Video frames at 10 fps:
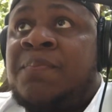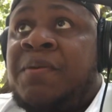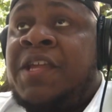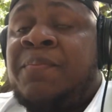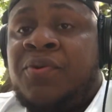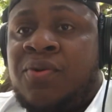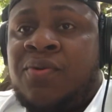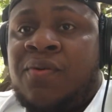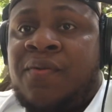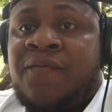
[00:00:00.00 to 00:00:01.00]

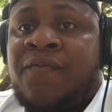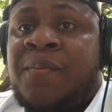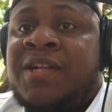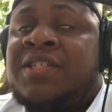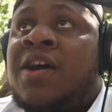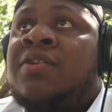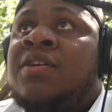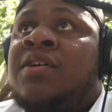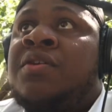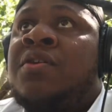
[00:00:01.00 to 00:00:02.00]
people from my
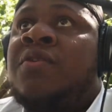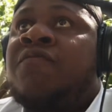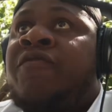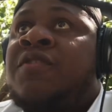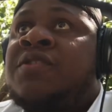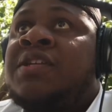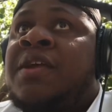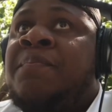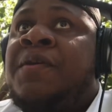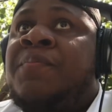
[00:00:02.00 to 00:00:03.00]
childhood, for the
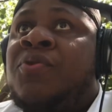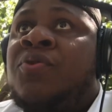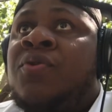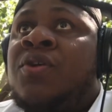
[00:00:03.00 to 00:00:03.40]
same people